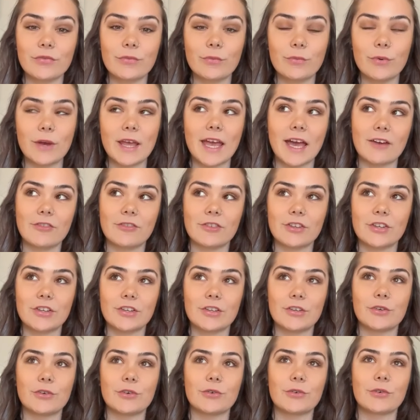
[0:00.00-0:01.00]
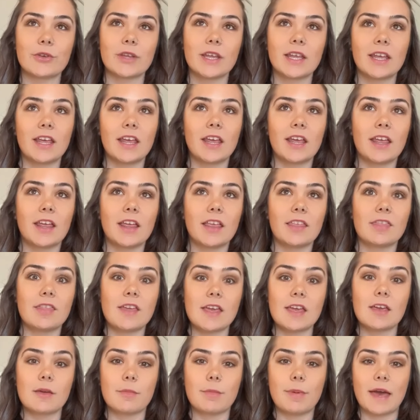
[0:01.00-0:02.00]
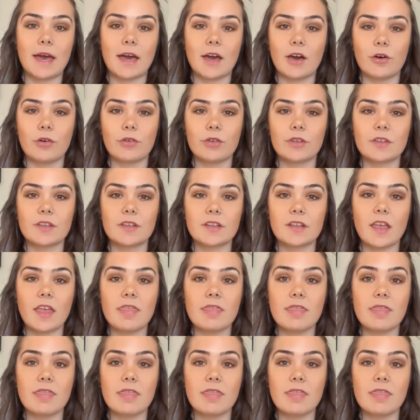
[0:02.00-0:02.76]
we have to think about